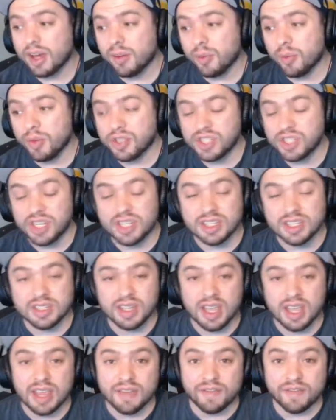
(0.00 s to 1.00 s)
which is
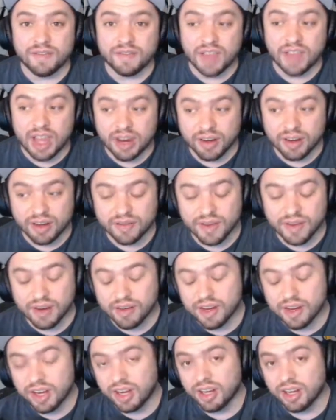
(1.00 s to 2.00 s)
a very,
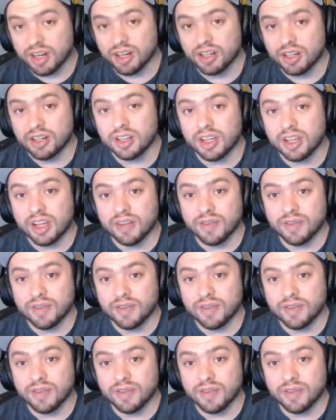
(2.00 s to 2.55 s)
very hard,